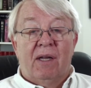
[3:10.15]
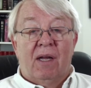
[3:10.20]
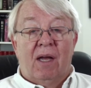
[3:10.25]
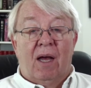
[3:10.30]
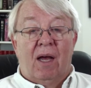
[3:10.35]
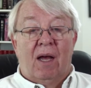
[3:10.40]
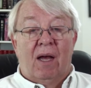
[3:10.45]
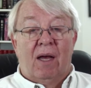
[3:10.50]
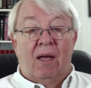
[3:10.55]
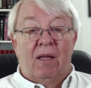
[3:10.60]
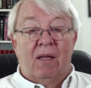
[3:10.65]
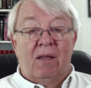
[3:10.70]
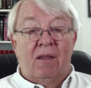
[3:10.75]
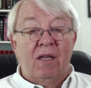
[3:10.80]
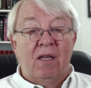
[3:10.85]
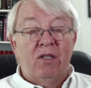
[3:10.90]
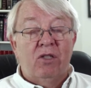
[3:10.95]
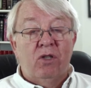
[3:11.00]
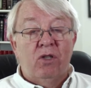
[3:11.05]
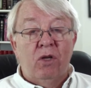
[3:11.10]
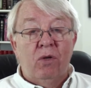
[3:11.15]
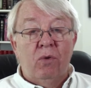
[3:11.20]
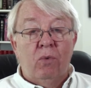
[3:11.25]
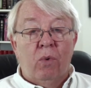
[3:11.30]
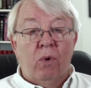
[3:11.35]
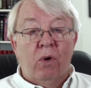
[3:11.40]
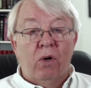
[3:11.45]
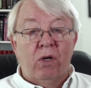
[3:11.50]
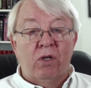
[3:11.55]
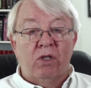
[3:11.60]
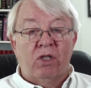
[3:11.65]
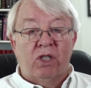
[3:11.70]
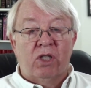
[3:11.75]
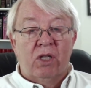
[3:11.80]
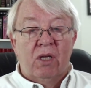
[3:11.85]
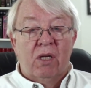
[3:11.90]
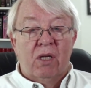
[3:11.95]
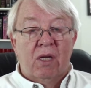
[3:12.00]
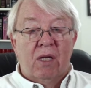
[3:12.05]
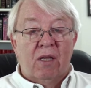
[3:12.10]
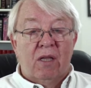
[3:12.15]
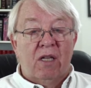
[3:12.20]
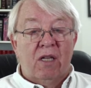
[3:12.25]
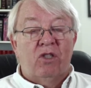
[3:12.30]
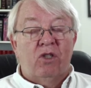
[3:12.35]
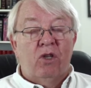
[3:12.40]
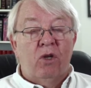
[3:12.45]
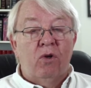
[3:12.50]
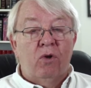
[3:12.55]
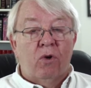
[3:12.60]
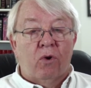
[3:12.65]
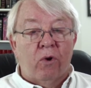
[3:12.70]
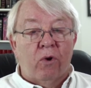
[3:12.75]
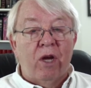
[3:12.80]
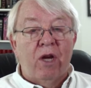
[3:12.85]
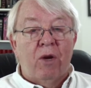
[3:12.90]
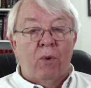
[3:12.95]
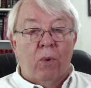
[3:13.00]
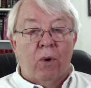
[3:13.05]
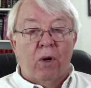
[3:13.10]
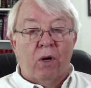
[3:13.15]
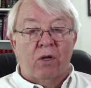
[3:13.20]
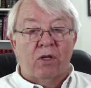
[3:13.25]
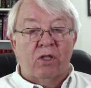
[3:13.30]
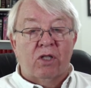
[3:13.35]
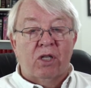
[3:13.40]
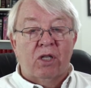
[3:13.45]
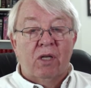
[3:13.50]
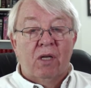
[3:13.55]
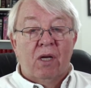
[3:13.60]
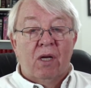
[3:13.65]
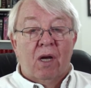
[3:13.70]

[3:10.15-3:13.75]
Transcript: Uh, these two words, these two Greek words,